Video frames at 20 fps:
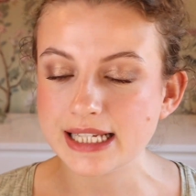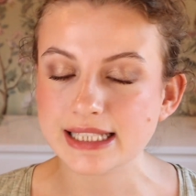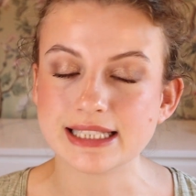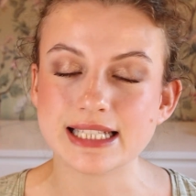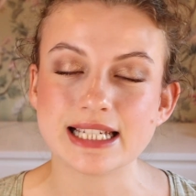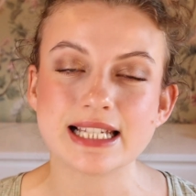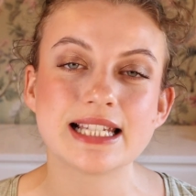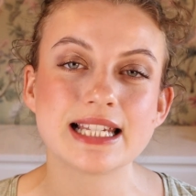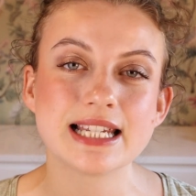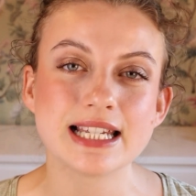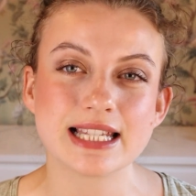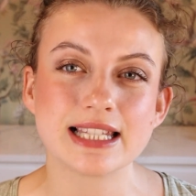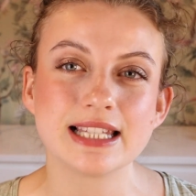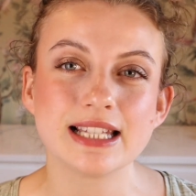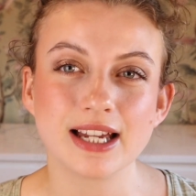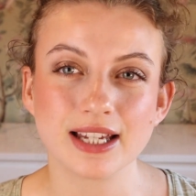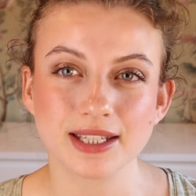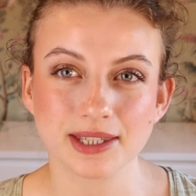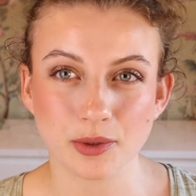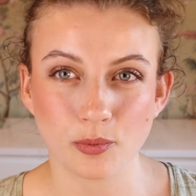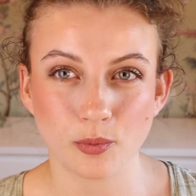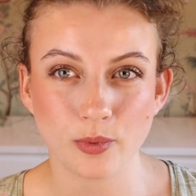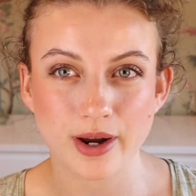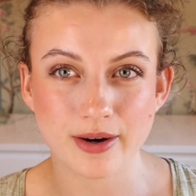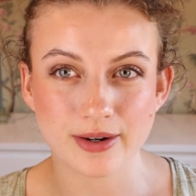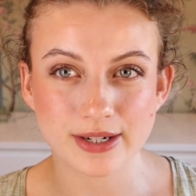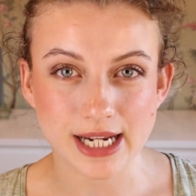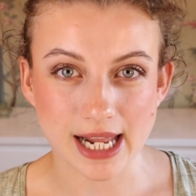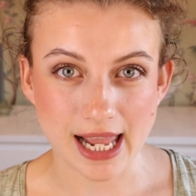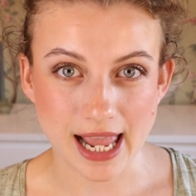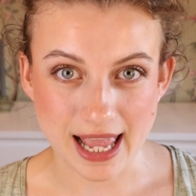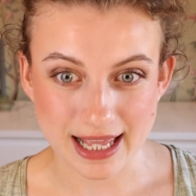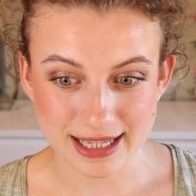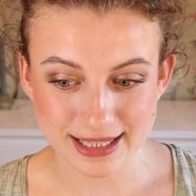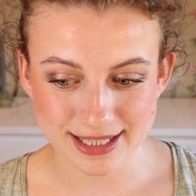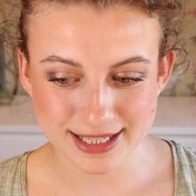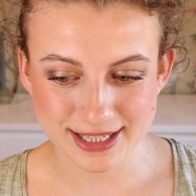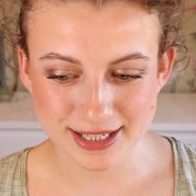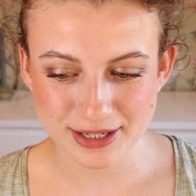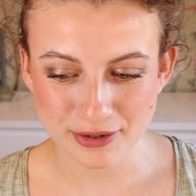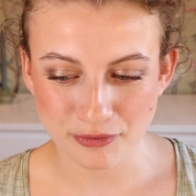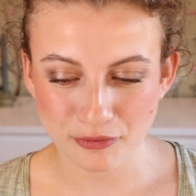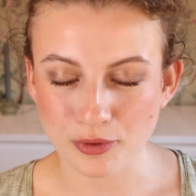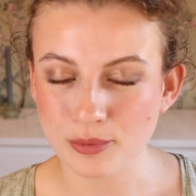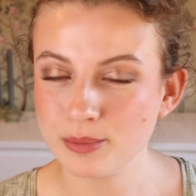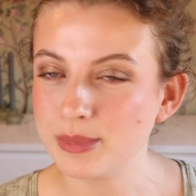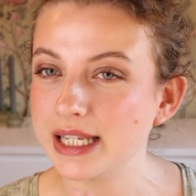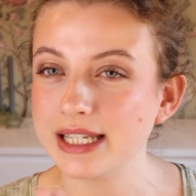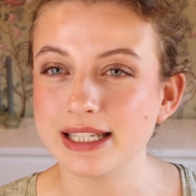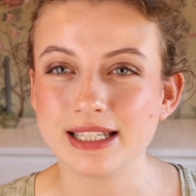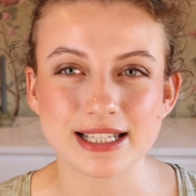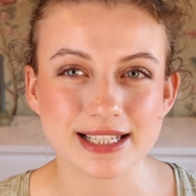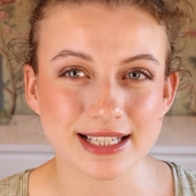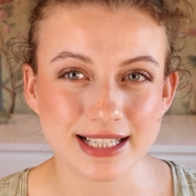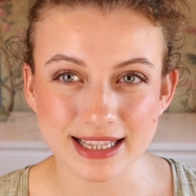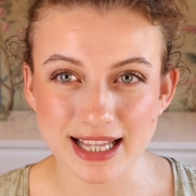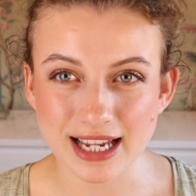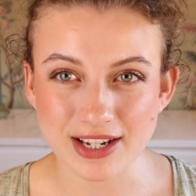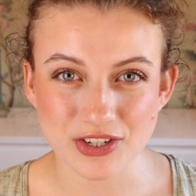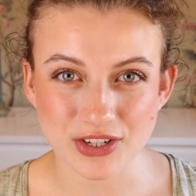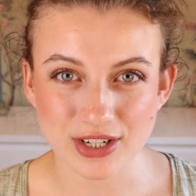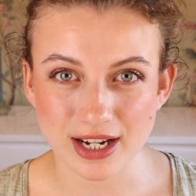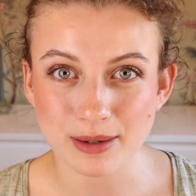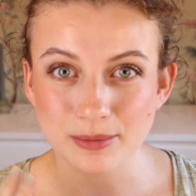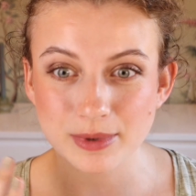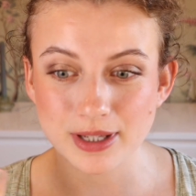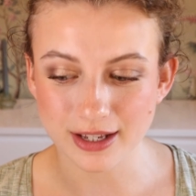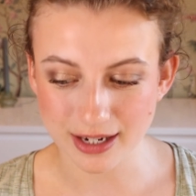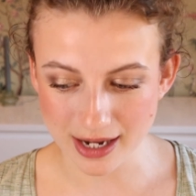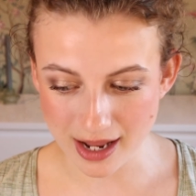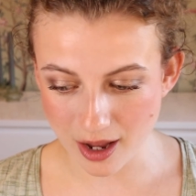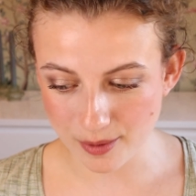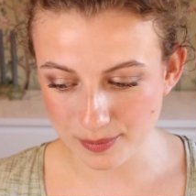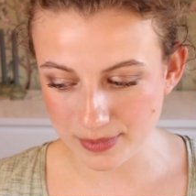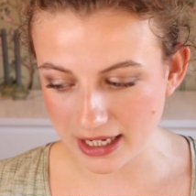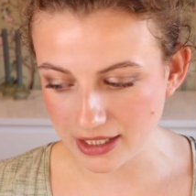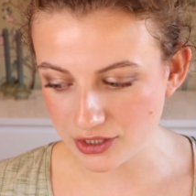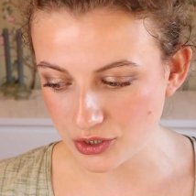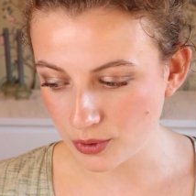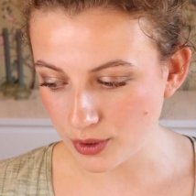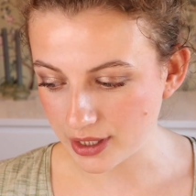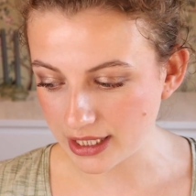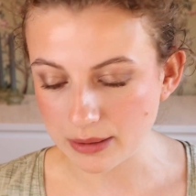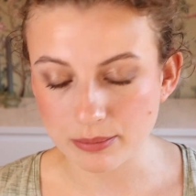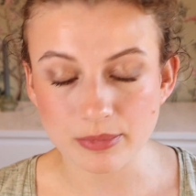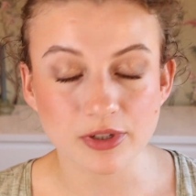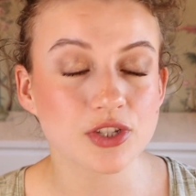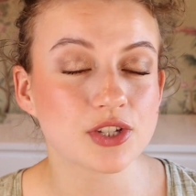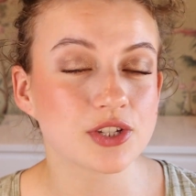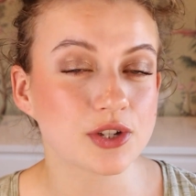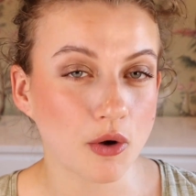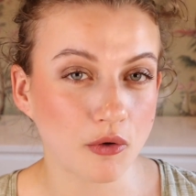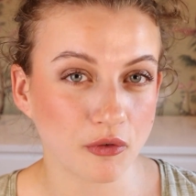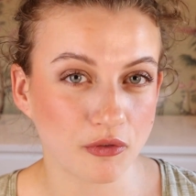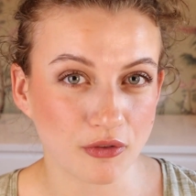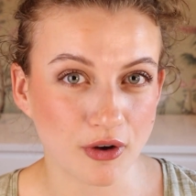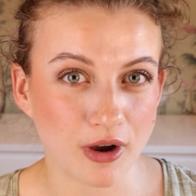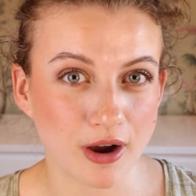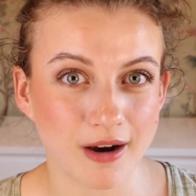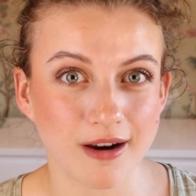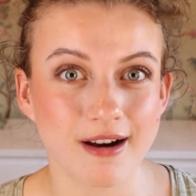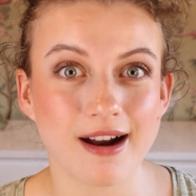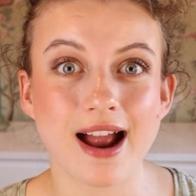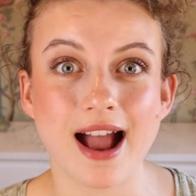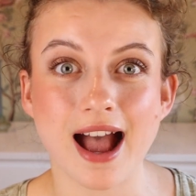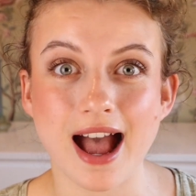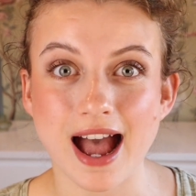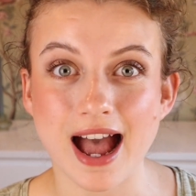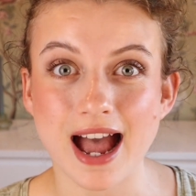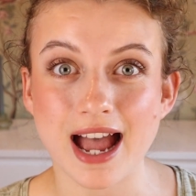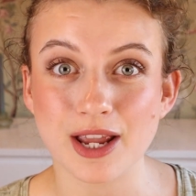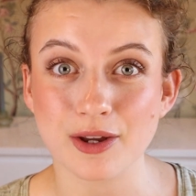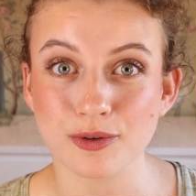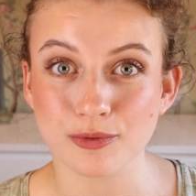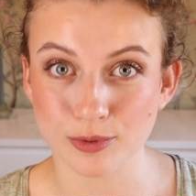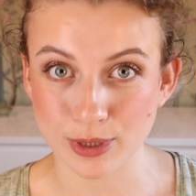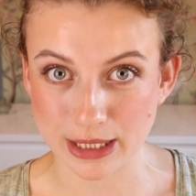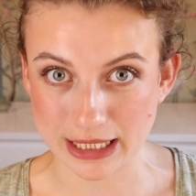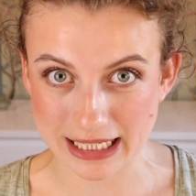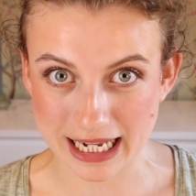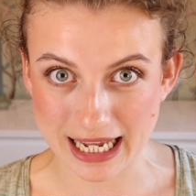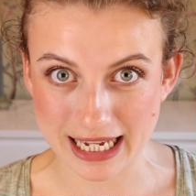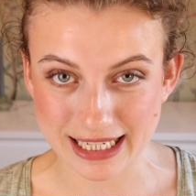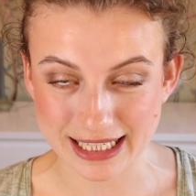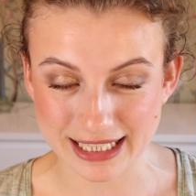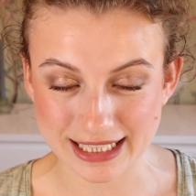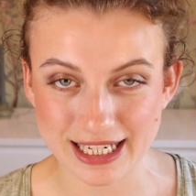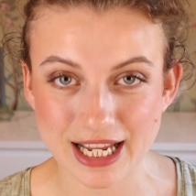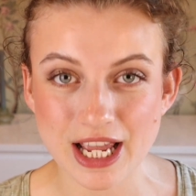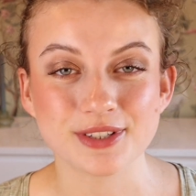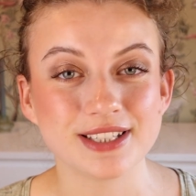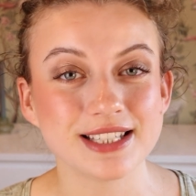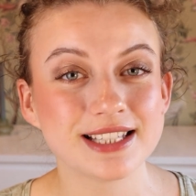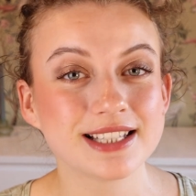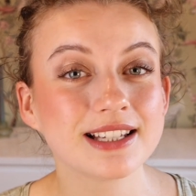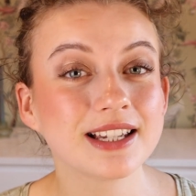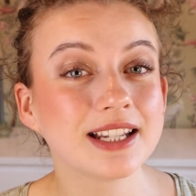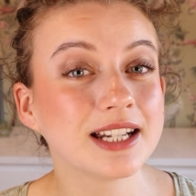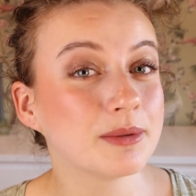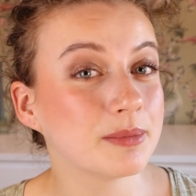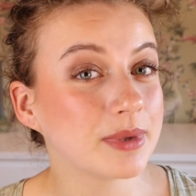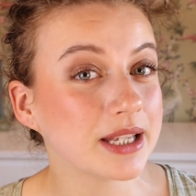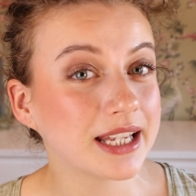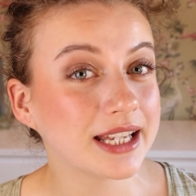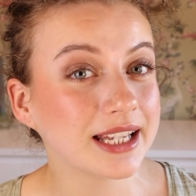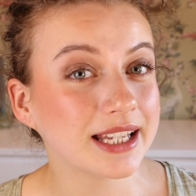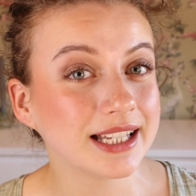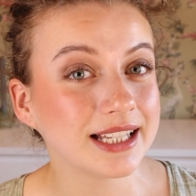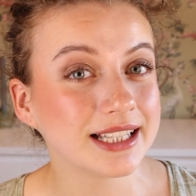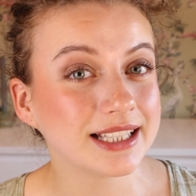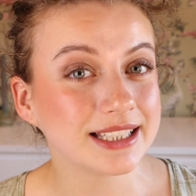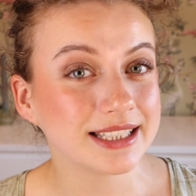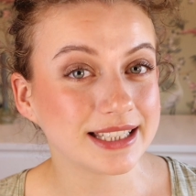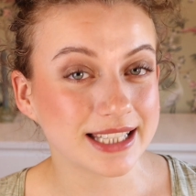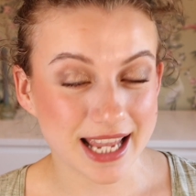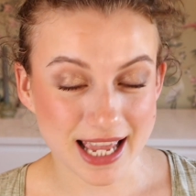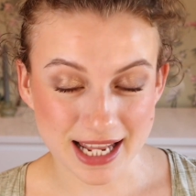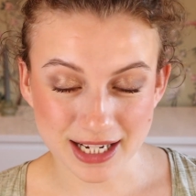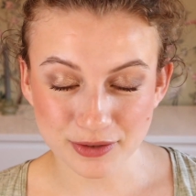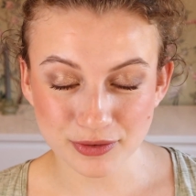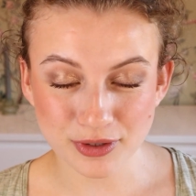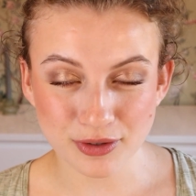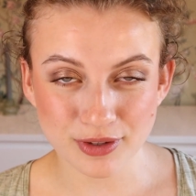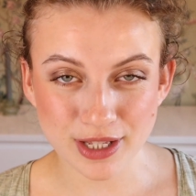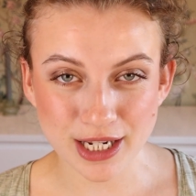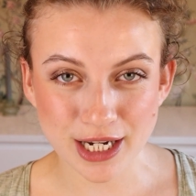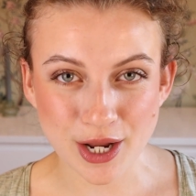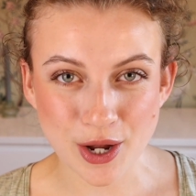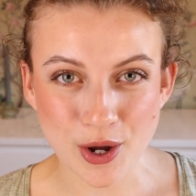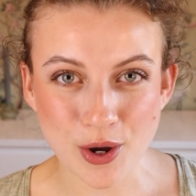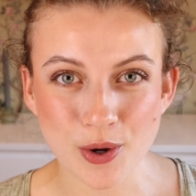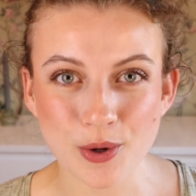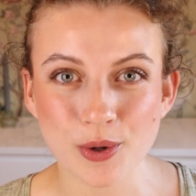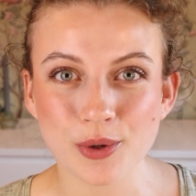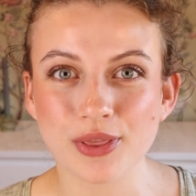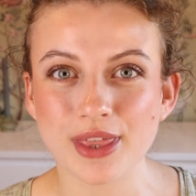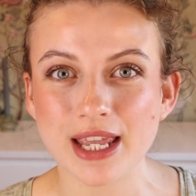This is not where it ends for me in this collection. I'm gonna update you on it, but so far I really like it. So this is gonna be the end of the video.